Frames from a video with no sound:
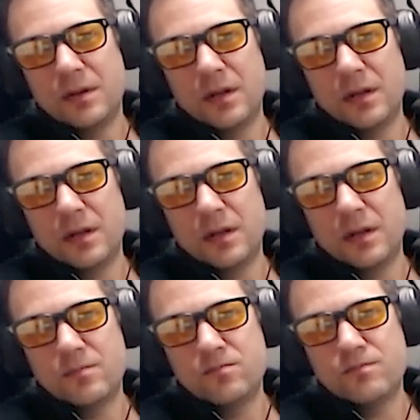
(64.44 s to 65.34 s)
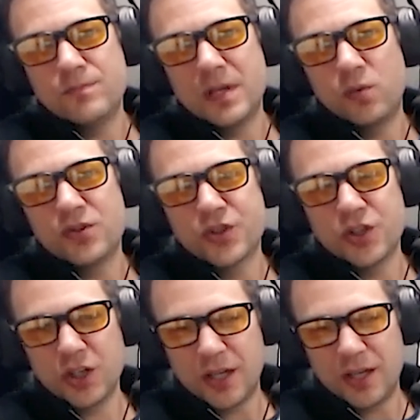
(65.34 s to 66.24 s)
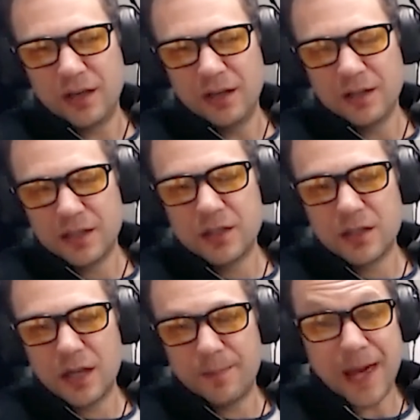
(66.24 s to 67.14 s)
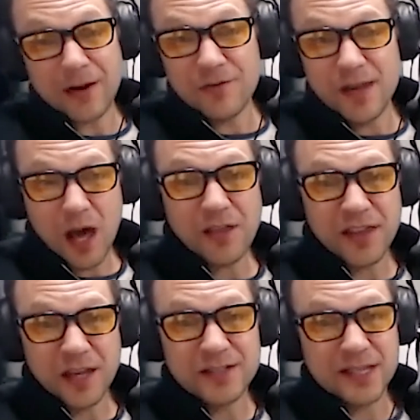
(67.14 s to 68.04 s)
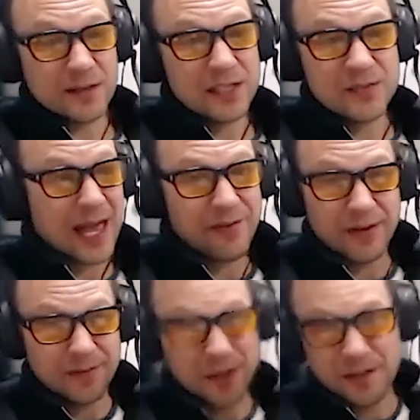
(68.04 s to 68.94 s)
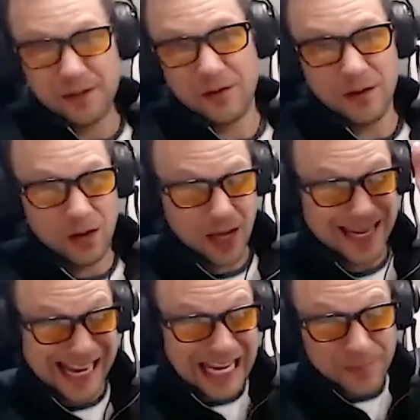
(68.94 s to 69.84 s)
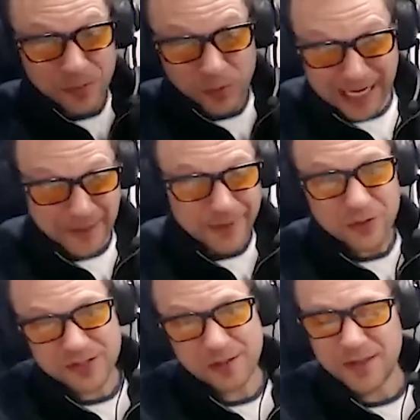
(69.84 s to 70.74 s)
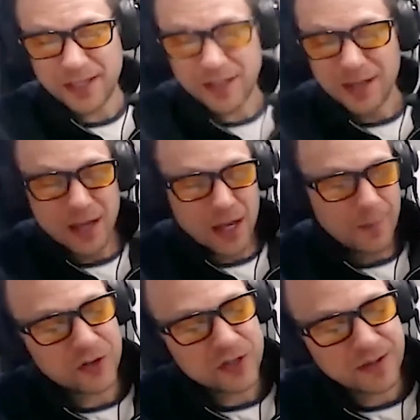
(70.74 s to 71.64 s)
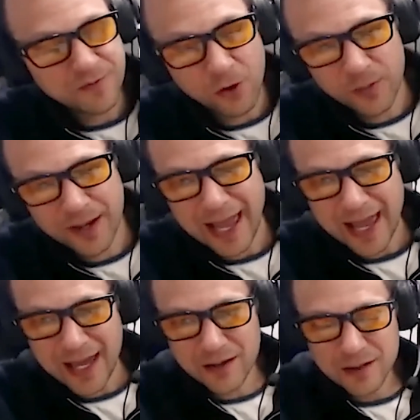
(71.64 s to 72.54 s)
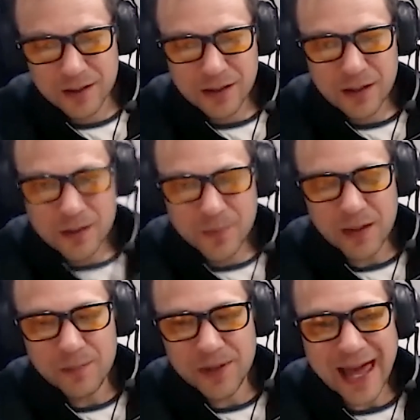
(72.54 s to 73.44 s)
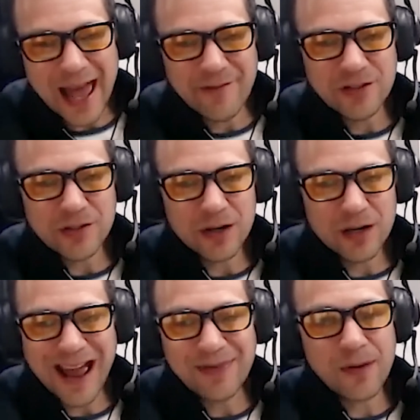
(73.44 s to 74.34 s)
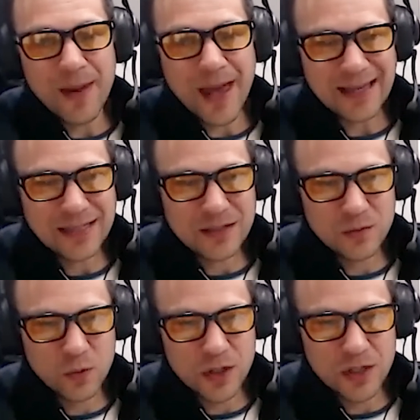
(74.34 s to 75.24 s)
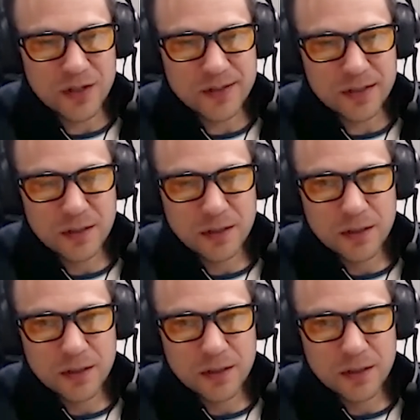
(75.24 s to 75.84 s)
it was good, better than nothing, because then at least we have an aim, we're aiming towards something. But it was before we had, but that avatar at the best was